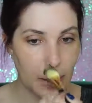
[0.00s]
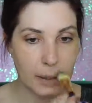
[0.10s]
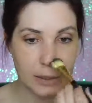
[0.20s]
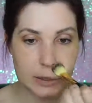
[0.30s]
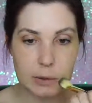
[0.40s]

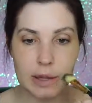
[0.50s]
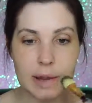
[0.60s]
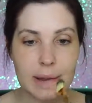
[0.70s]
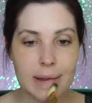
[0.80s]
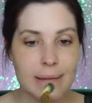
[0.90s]
And I just really
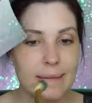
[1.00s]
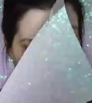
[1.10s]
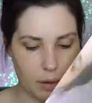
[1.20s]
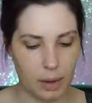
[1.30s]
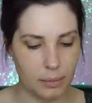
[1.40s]
like it.
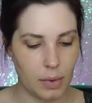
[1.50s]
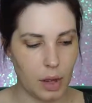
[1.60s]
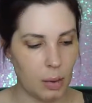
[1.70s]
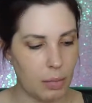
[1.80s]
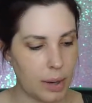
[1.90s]
Okay,
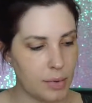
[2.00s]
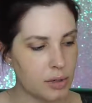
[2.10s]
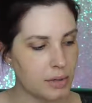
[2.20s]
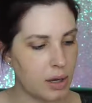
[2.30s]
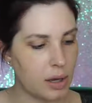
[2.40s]
primer
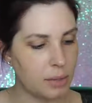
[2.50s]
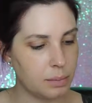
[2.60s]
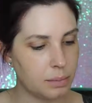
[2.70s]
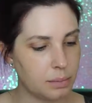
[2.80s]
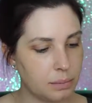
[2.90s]
is
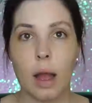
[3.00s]
done.